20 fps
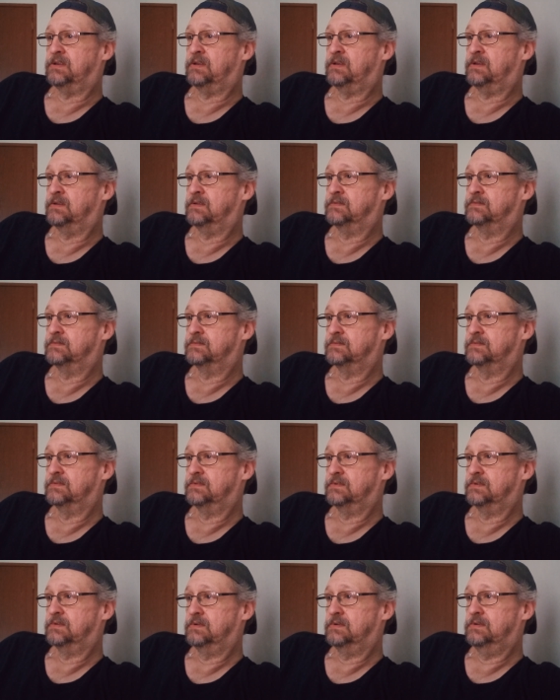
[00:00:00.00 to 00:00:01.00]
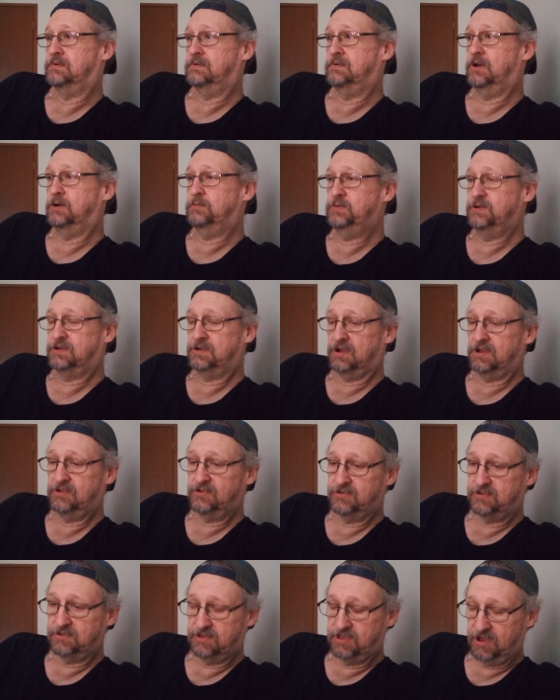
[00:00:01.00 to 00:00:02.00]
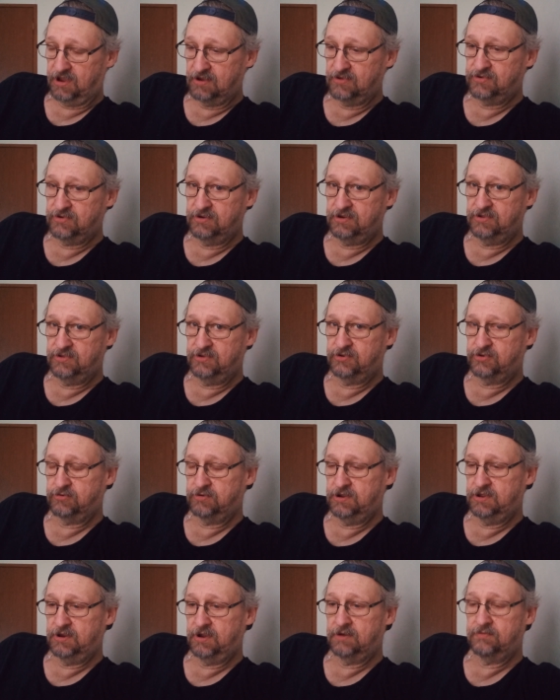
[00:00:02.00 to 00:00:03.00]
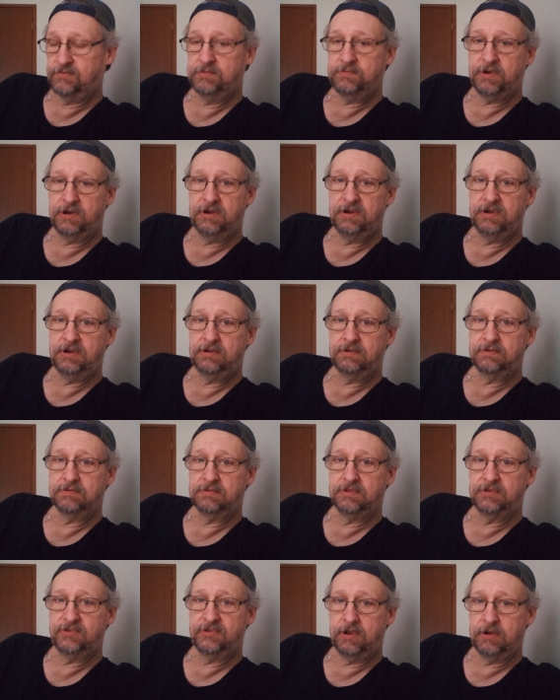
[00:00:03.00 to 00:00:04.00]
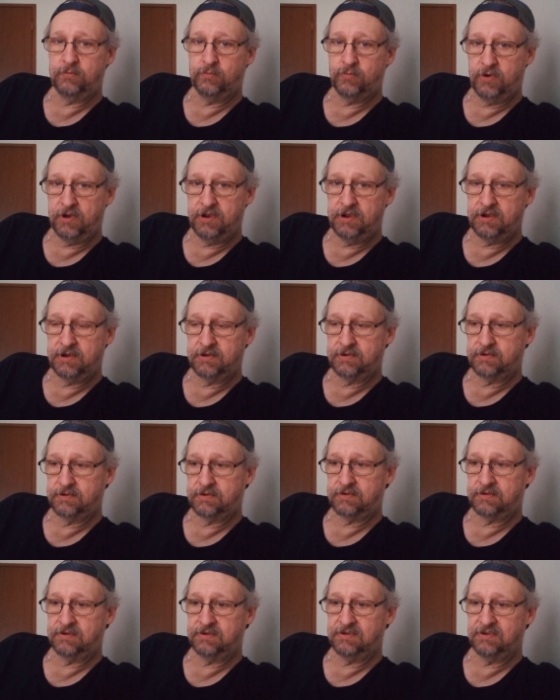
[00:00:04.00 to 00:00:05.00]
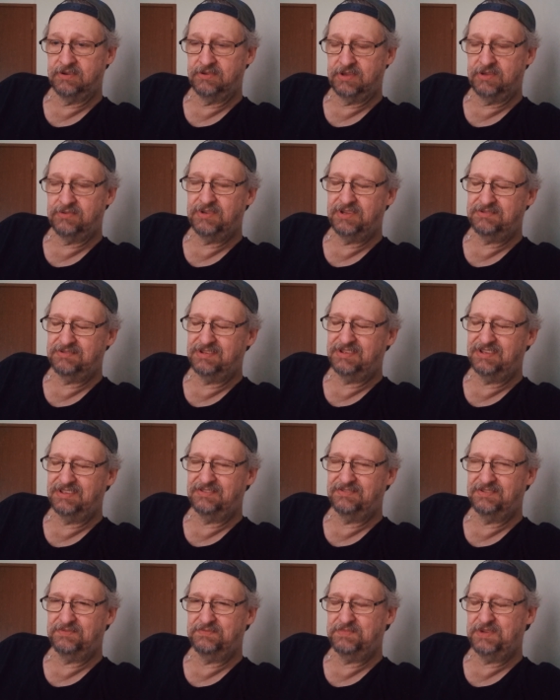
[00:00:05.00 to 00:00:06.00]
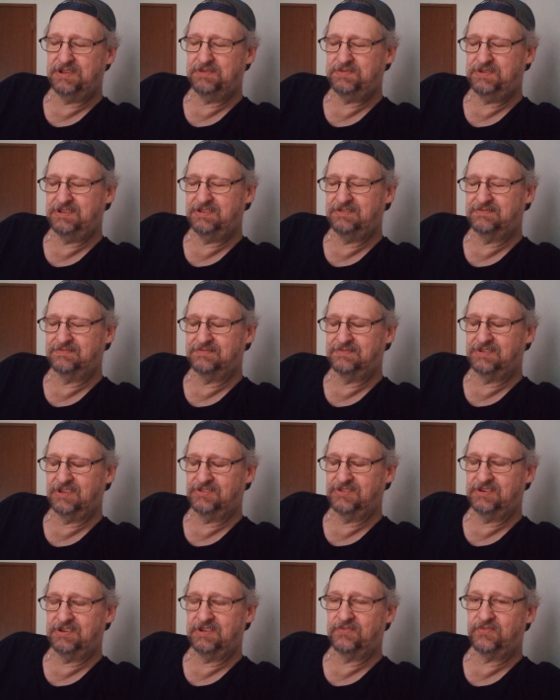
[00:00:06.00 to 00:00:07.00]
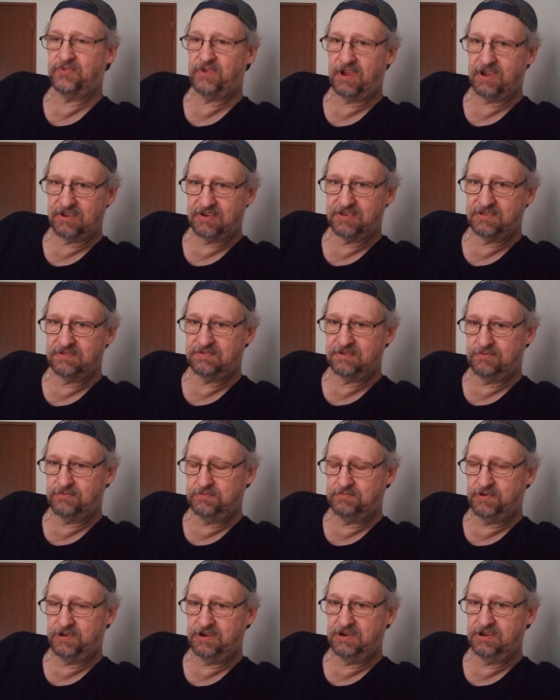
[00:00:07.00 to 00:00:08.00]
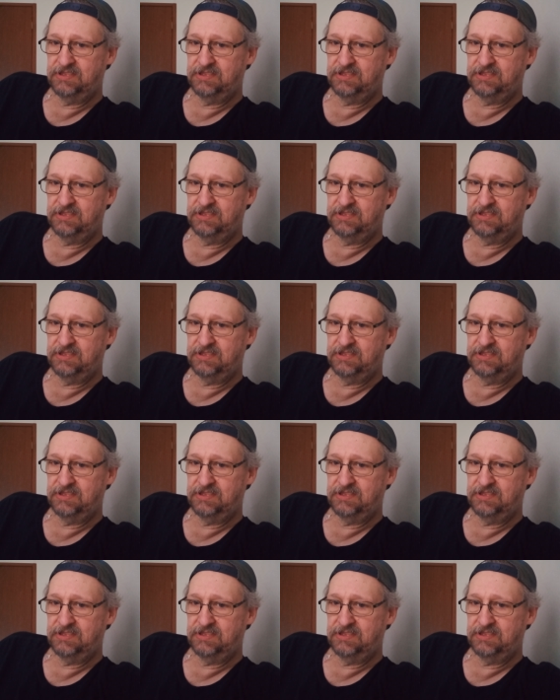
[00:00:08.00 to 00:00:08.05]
Now, because cancer doesn't treat everybody the same way, it maybe doesn't affect everybody the same way.